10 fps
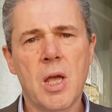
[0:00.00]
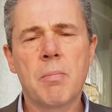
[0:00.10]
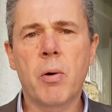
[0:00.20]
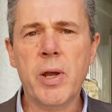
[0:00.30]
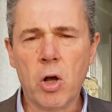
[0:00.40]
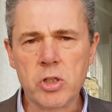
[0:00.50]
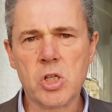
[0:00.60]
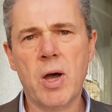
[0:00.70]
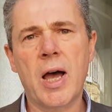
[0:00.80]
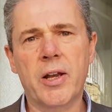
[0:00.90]
But we
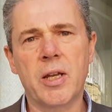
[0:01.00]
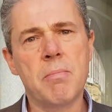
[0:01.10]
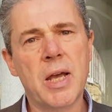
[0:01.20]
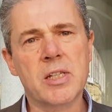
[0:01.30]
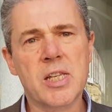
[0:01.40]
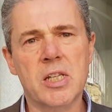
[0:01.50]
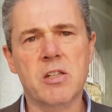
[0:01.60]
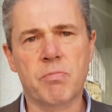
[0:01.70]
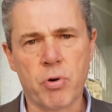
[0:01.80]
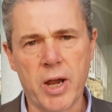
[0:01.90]
also had an immense sense
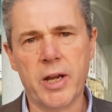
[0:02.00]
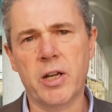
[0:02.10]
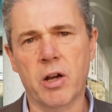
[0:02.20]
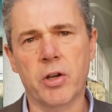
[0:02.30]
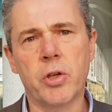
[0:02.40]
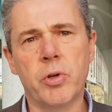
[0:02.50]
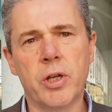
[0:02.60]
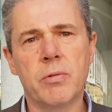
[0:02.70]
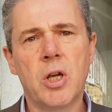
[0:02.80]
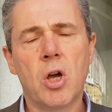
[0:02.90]
of pride in our union.